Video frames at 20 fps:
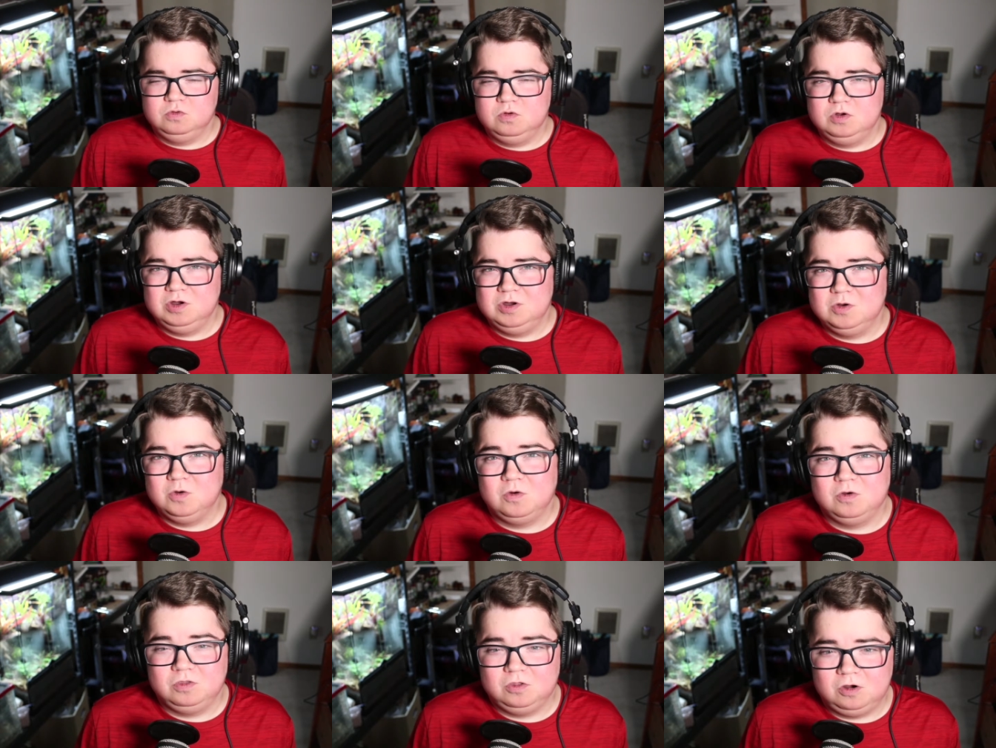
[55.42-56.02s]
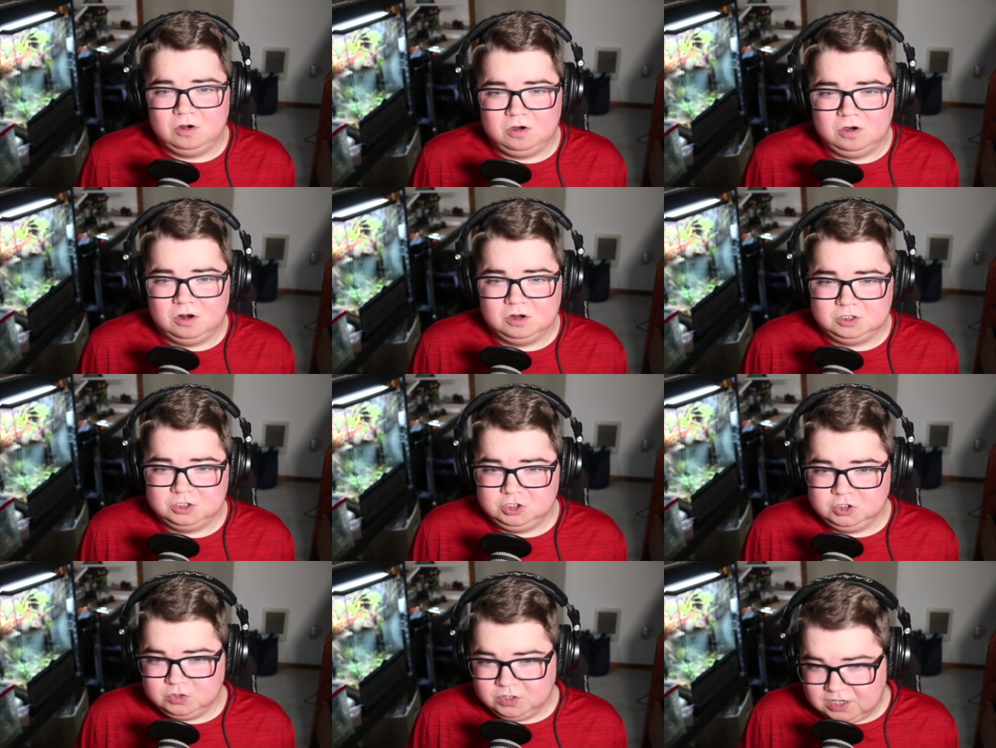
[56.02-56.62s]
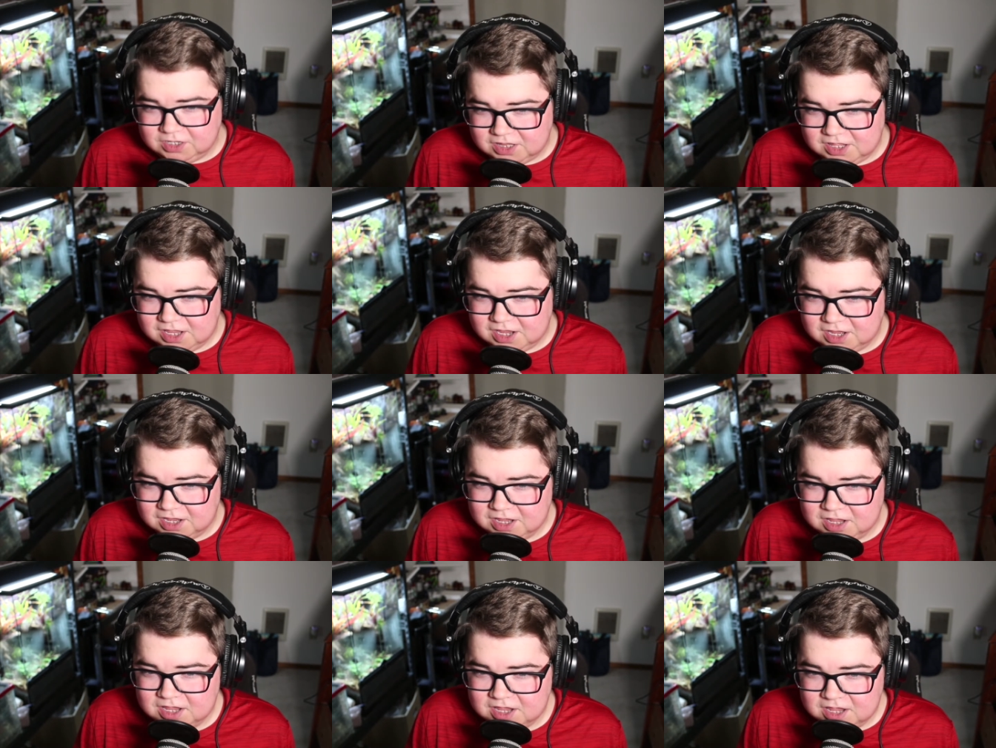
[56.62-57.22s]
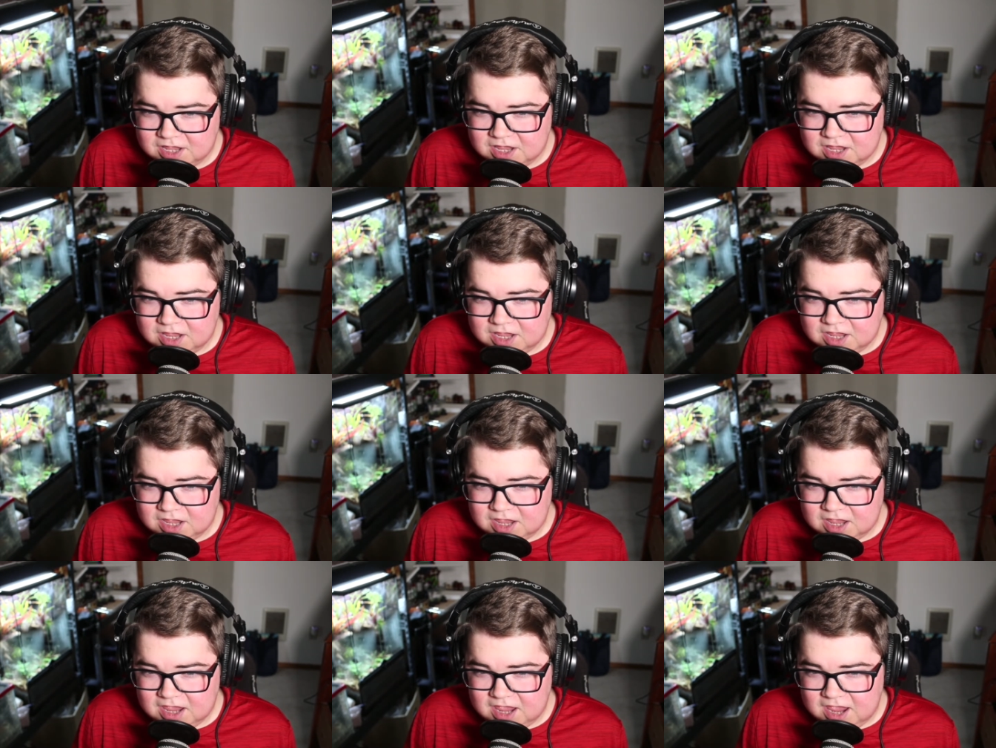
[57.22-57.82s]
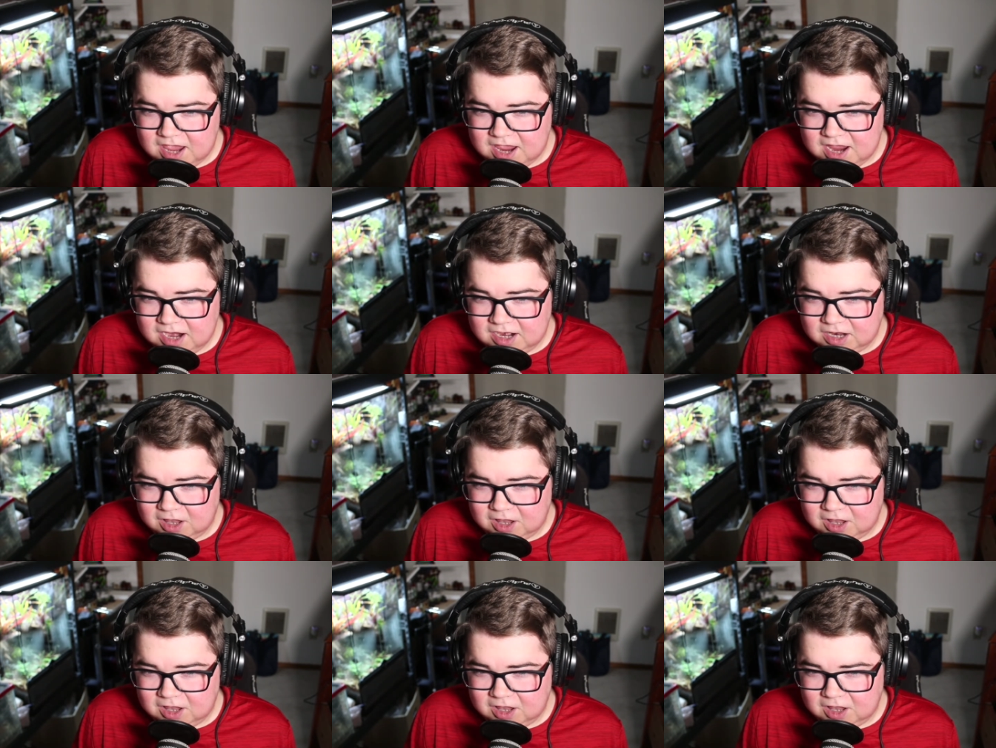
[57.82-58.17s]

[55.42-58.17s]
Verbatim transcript: northern Australia, and